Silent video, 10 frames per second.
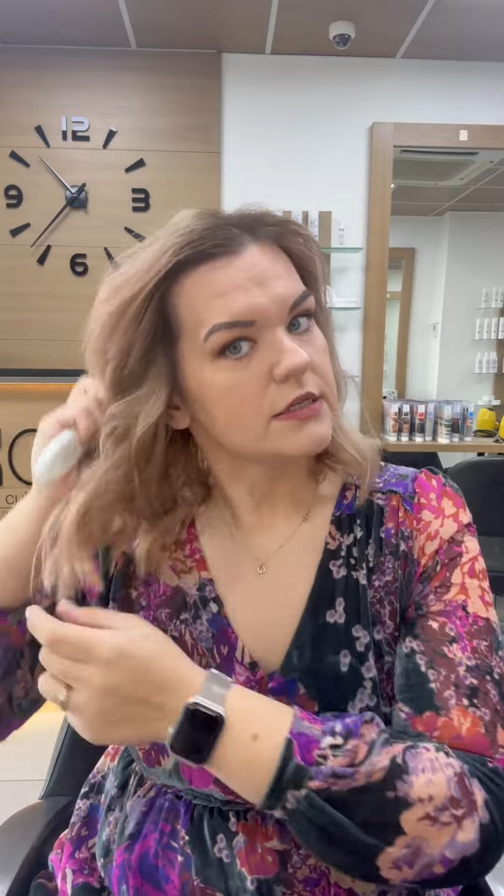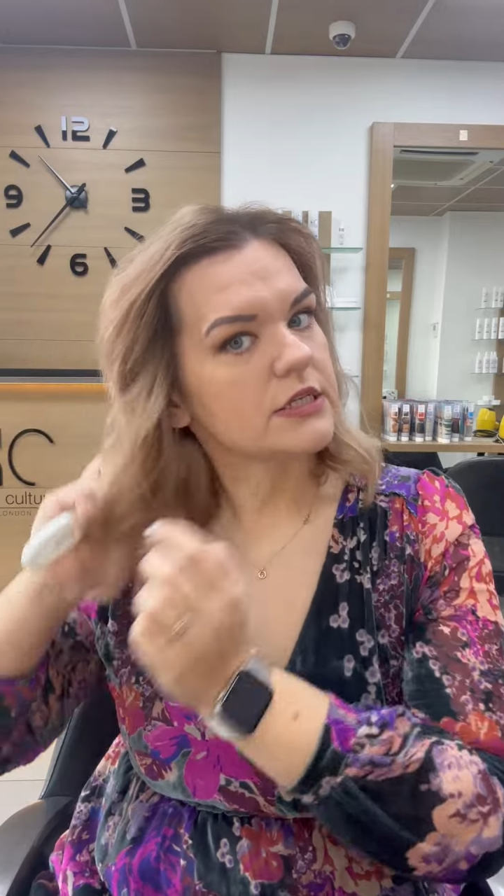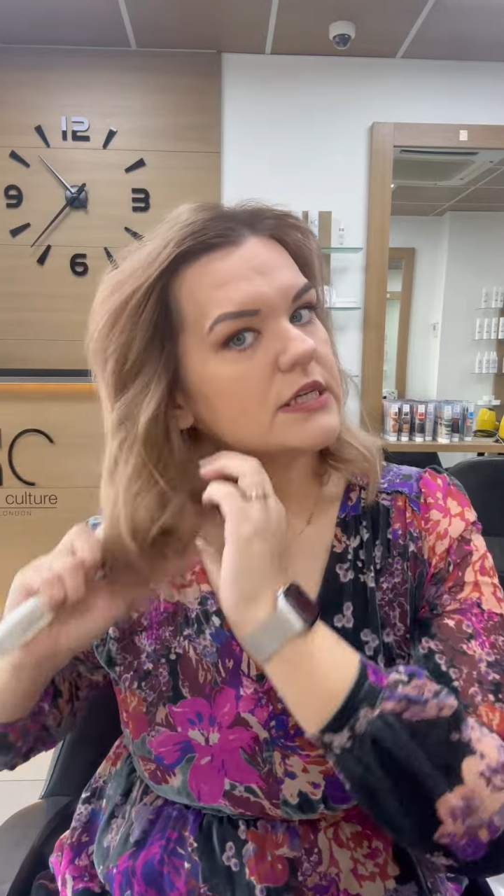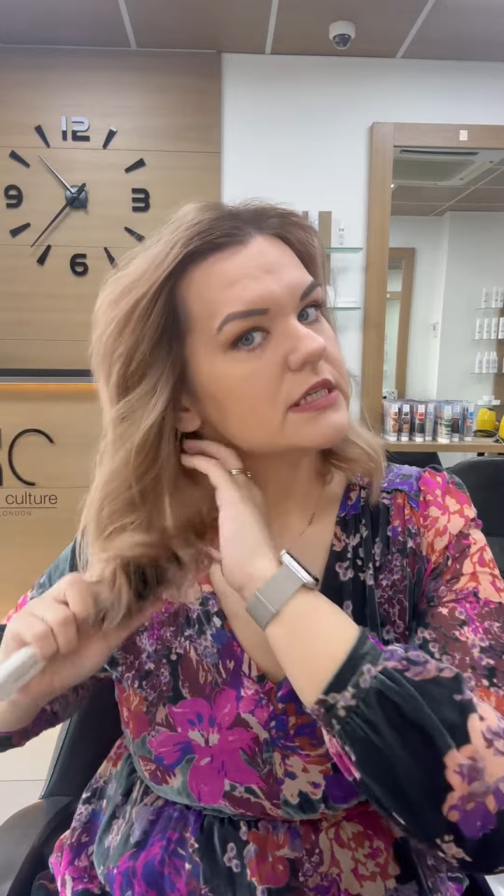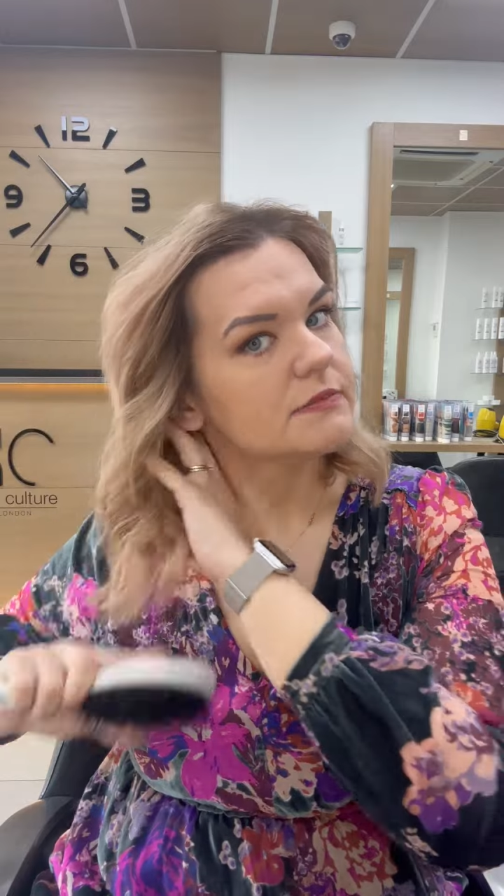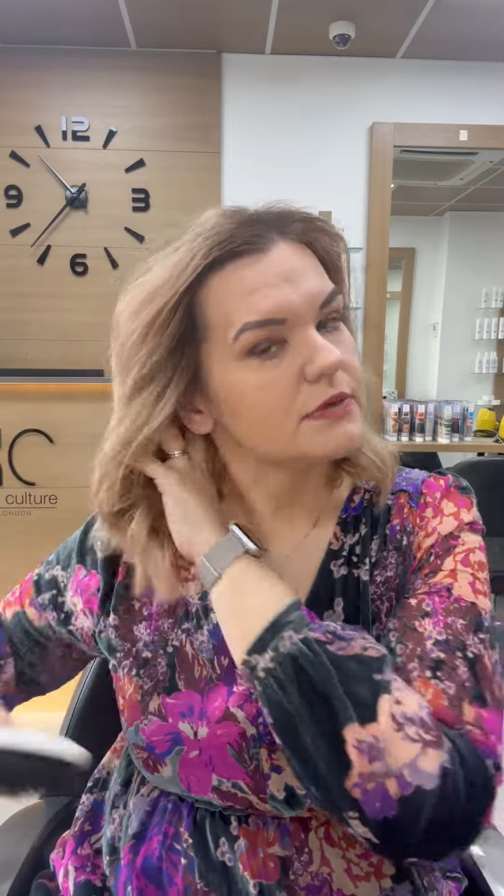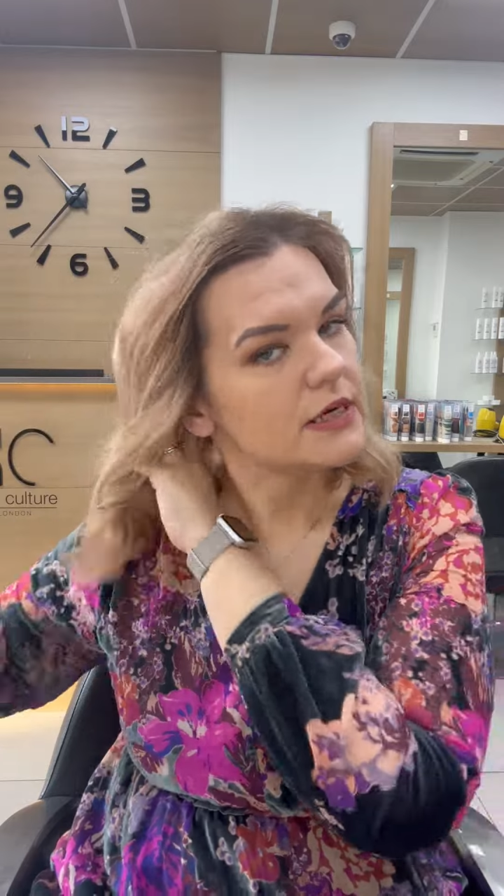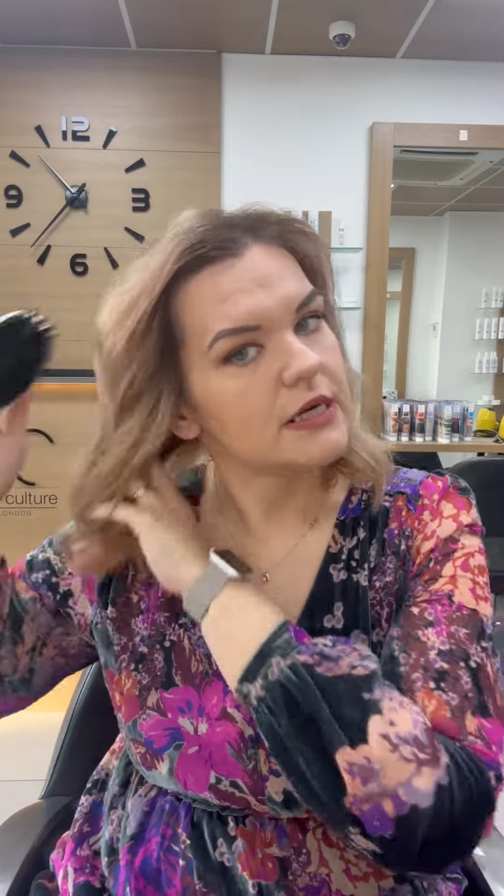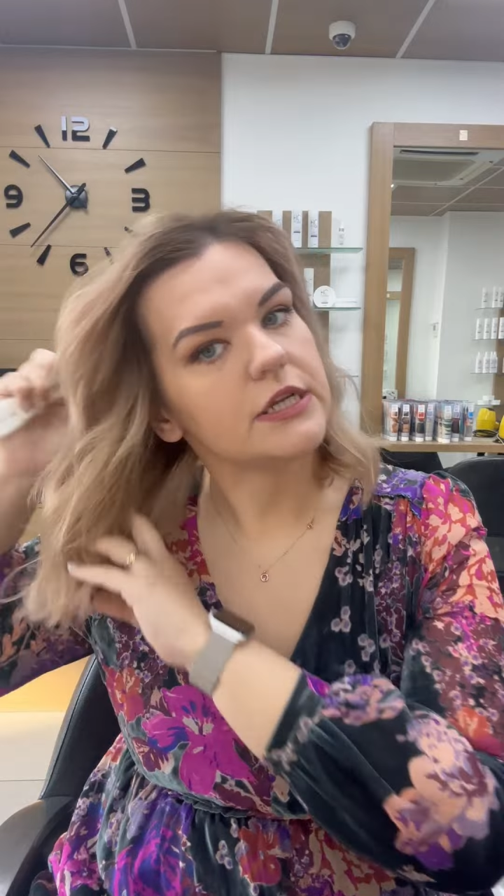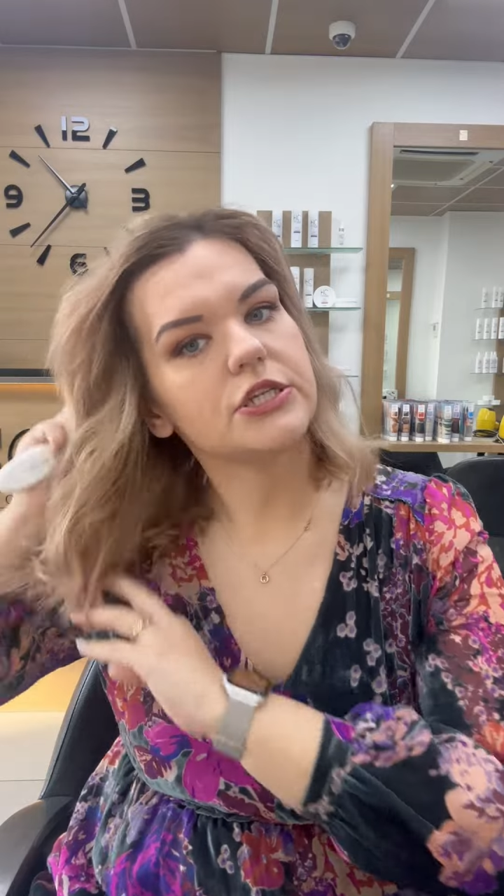Just
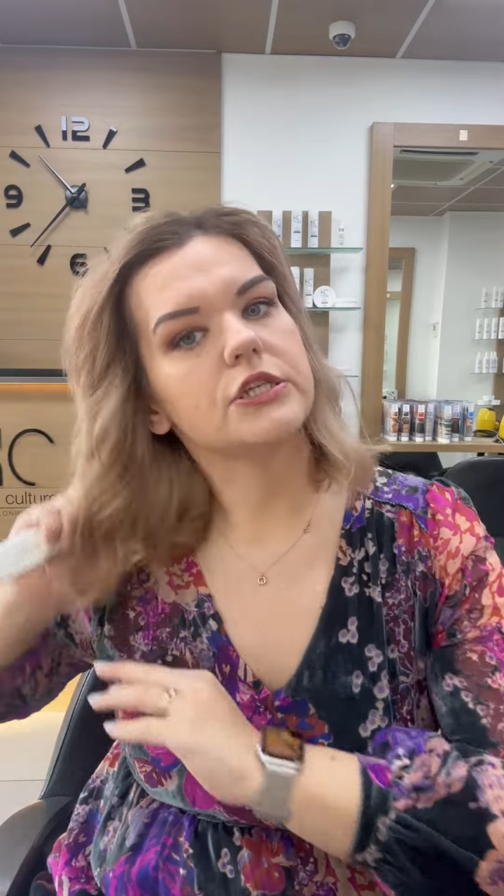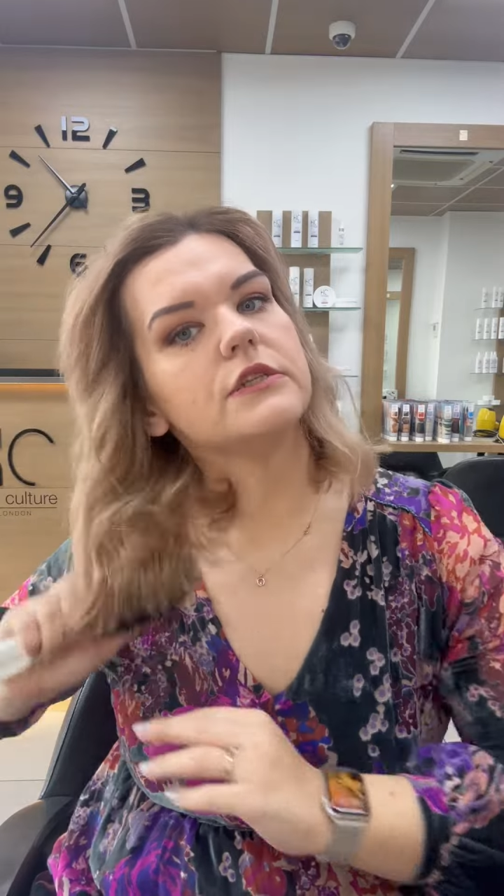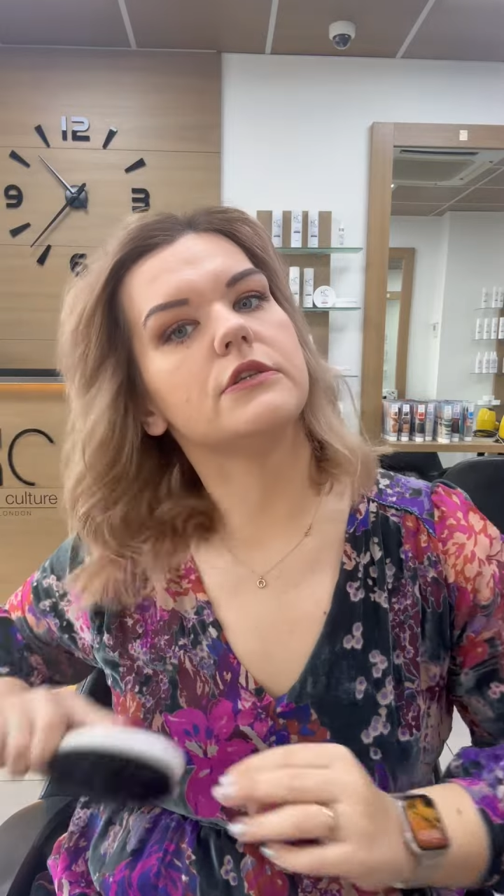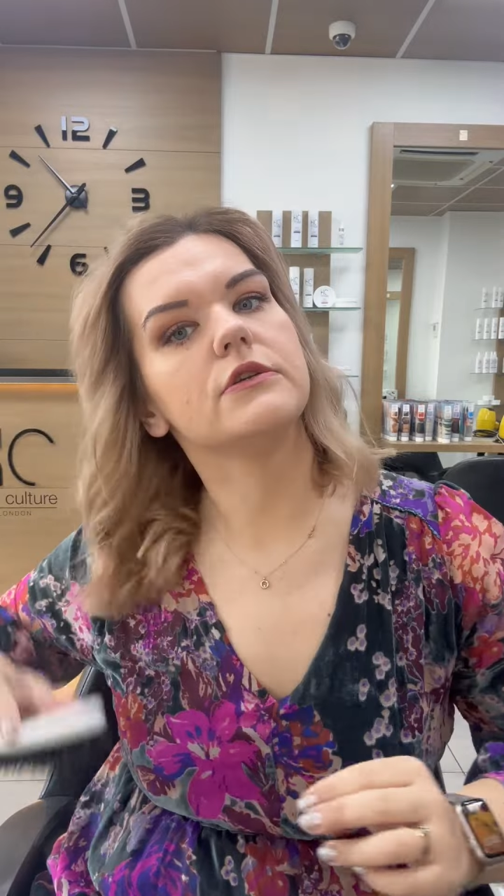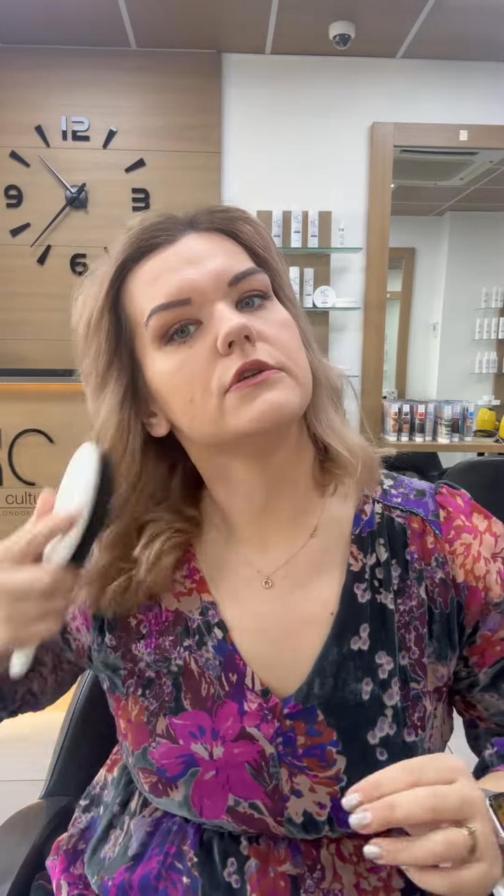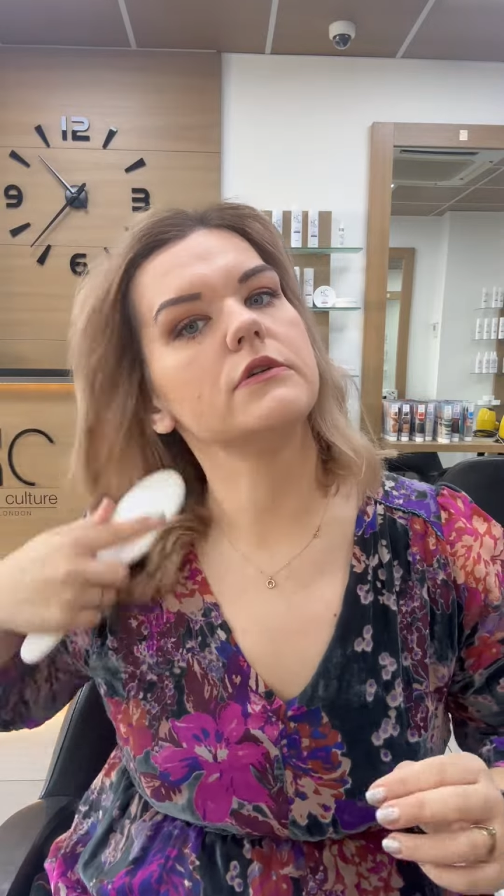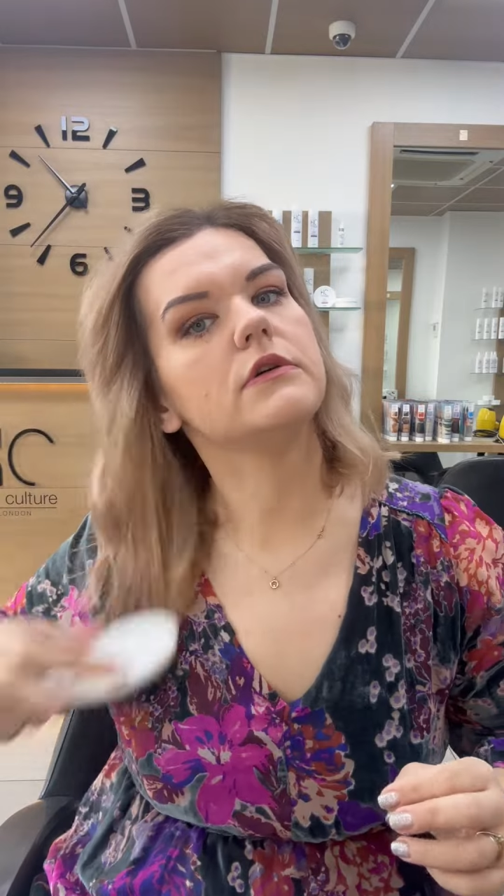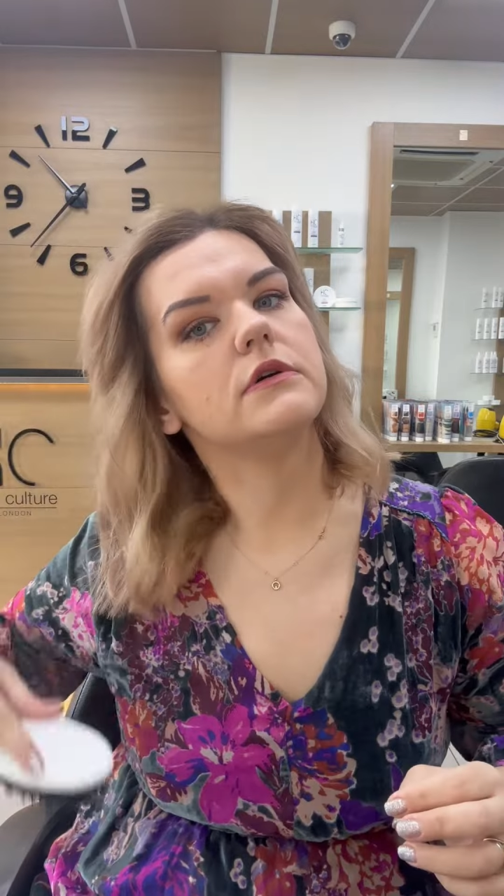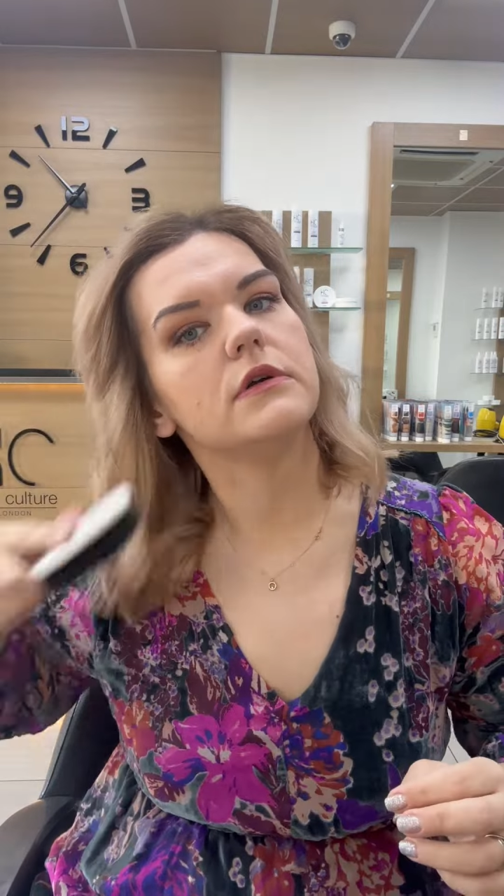brush it through,